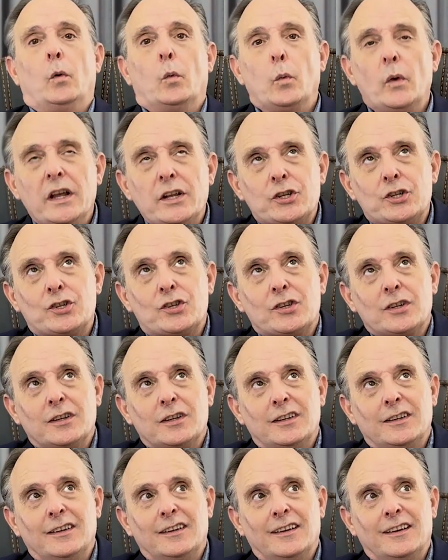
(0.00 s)
which
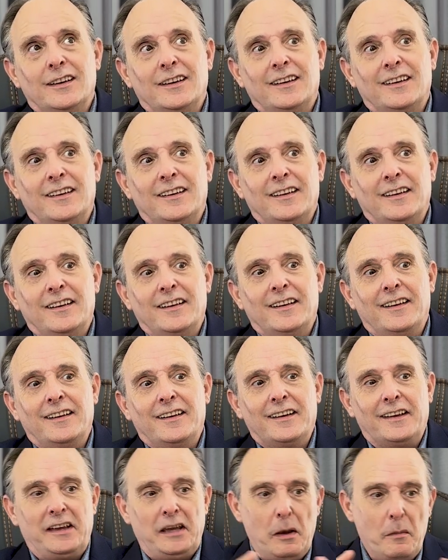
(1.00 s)

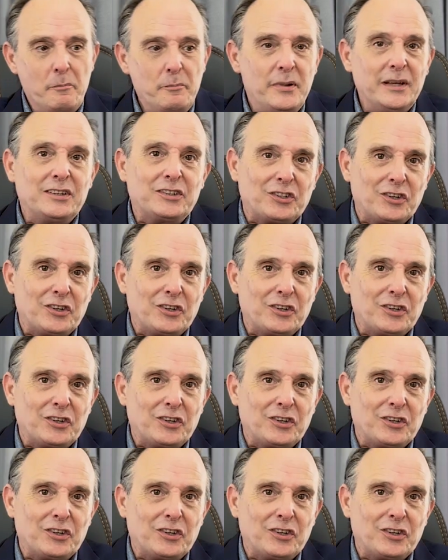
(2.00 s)
can be